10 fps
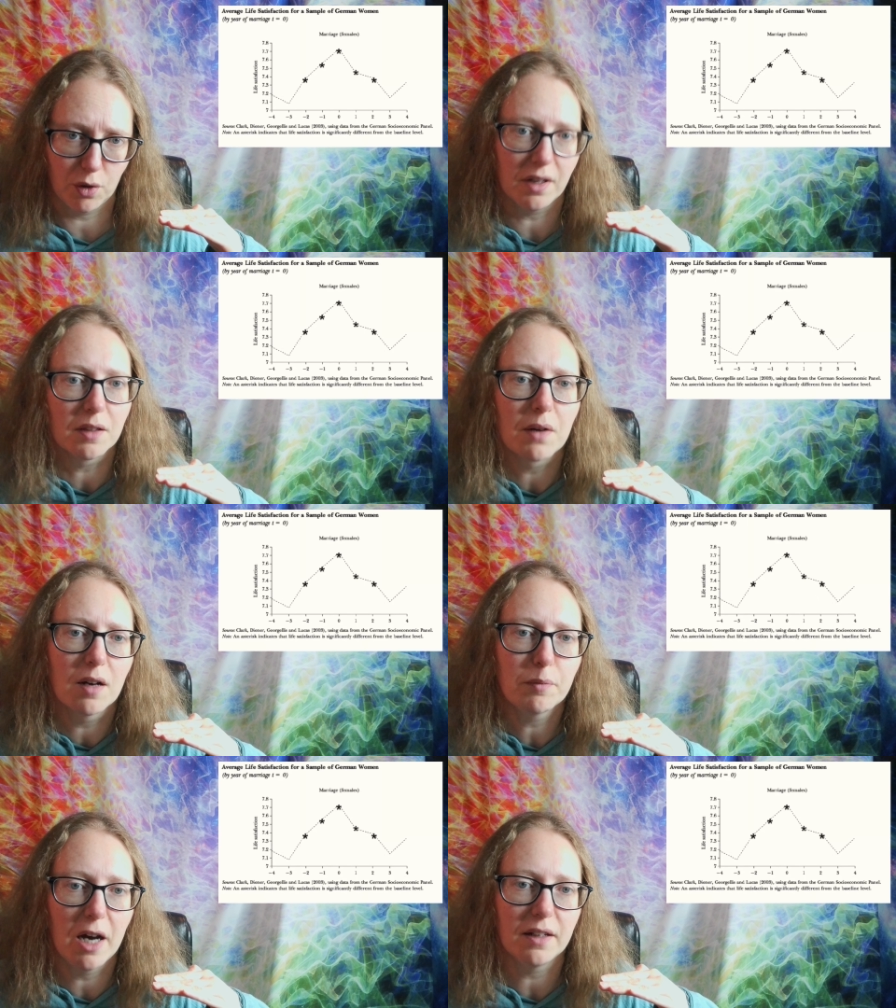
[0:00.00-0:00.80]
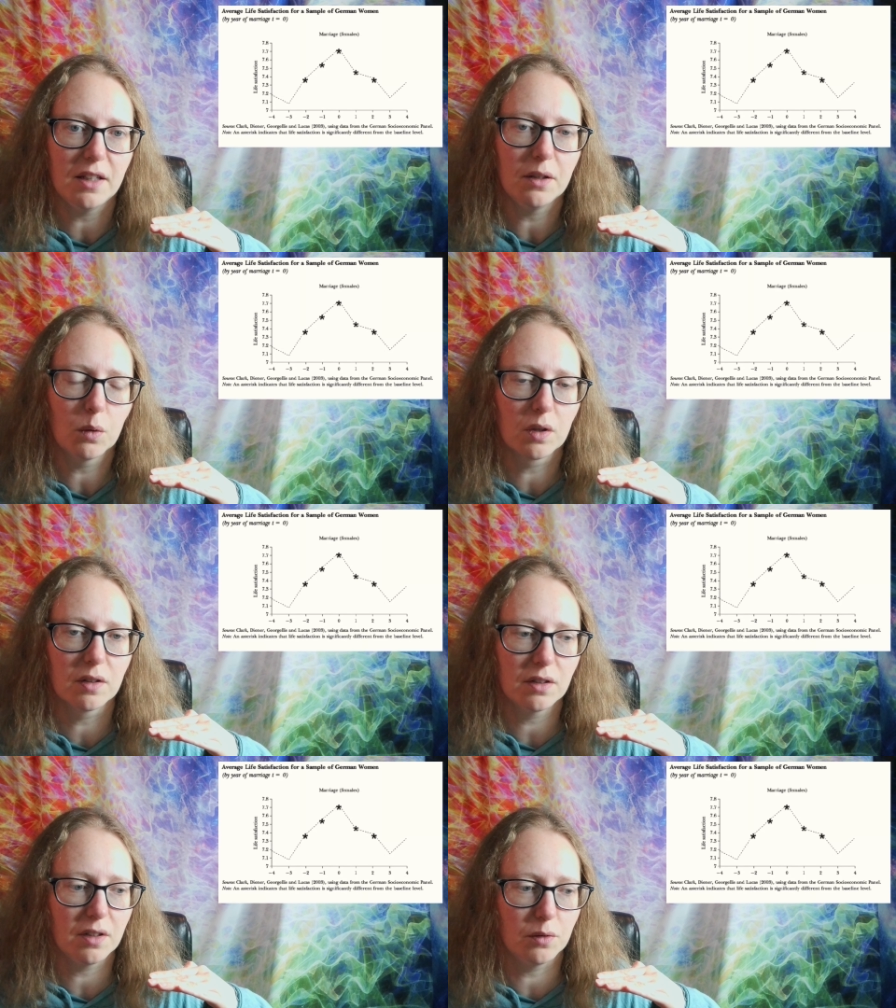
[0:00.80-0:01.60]
born in the wrong body,
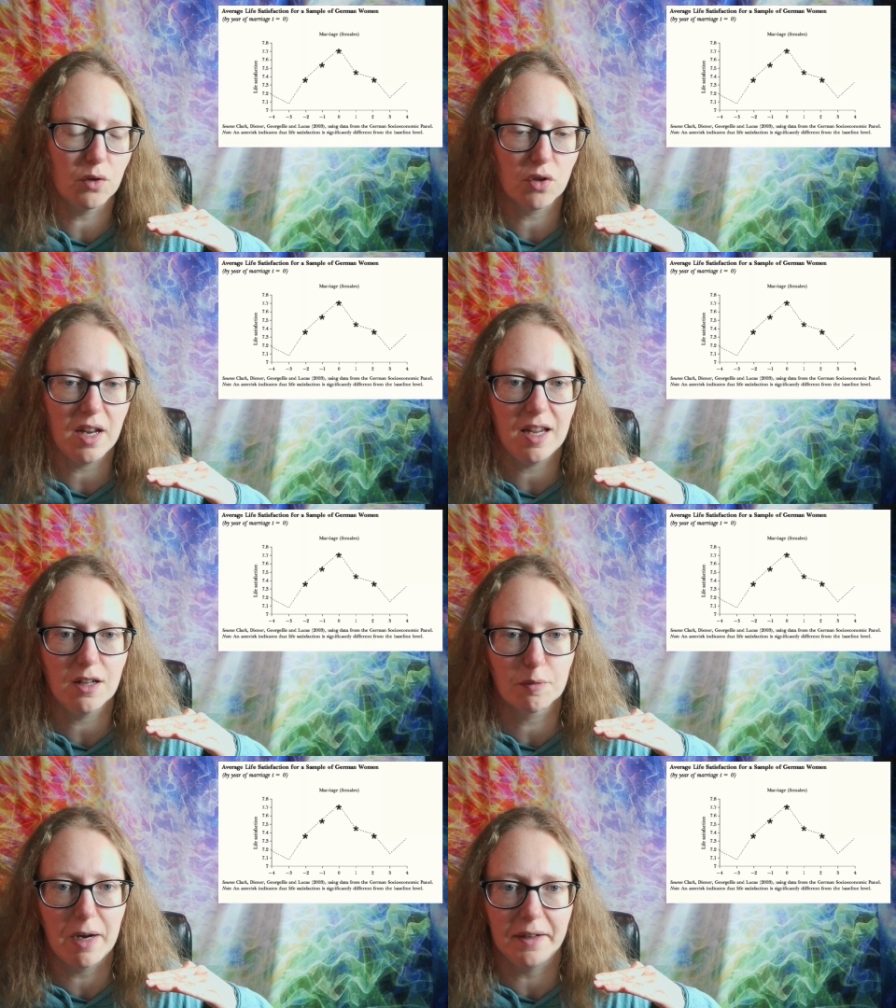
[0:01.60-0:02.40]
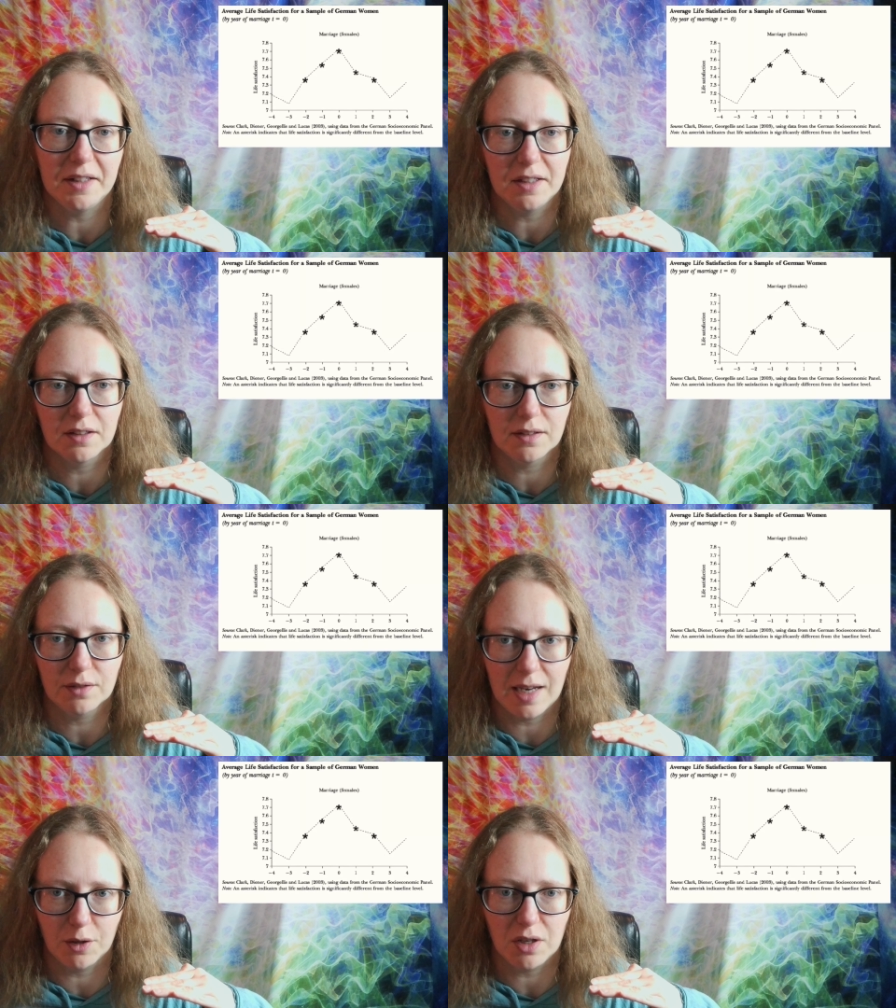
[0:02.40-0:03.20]
or, you know, you should hate your body and
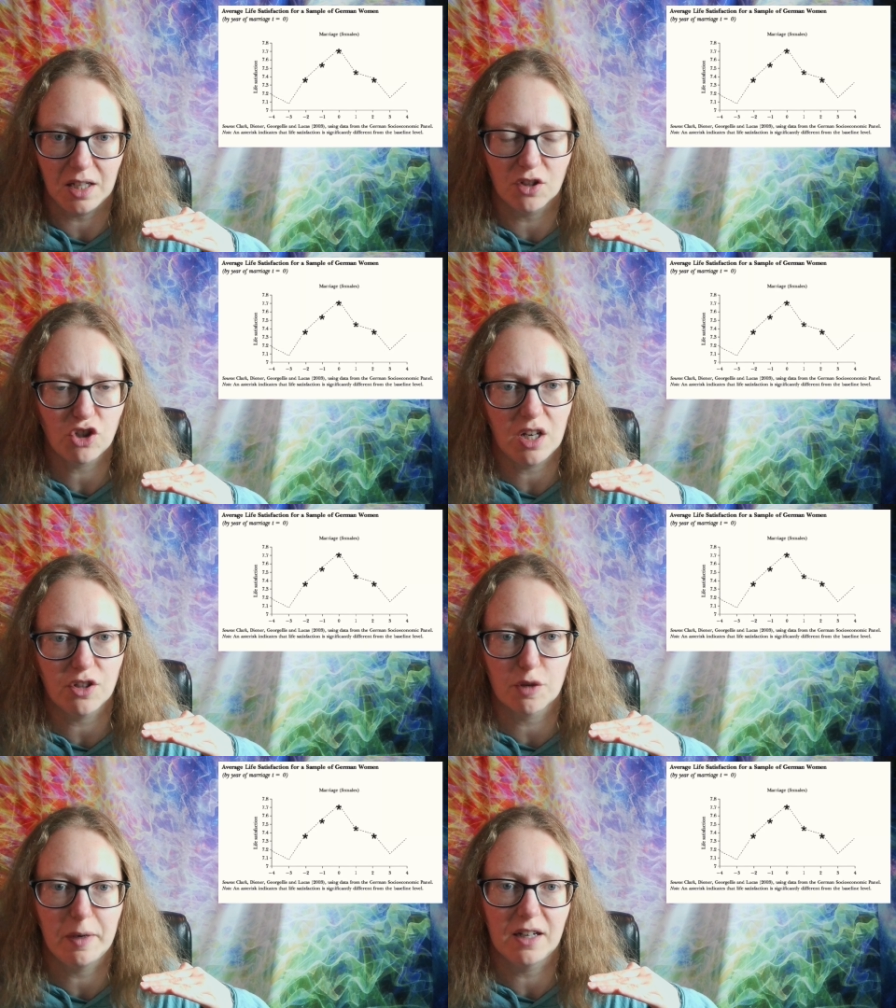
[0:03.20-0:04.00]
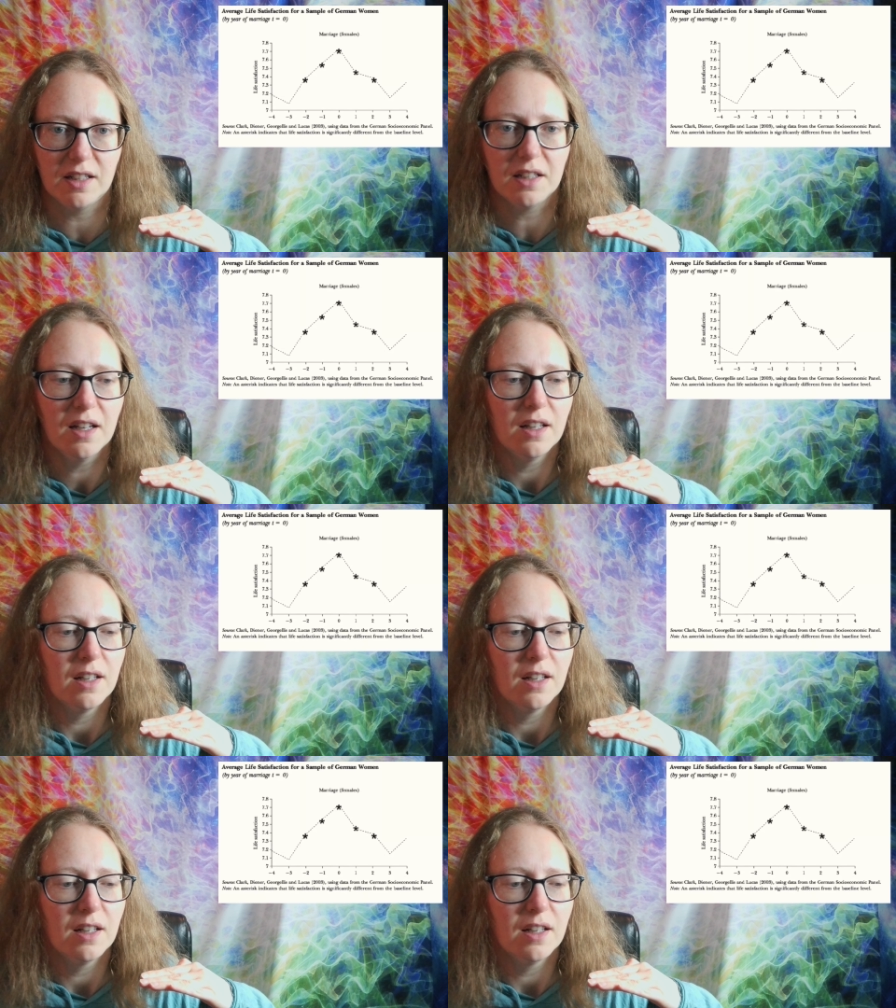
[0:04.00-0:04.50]
now you need to change your body.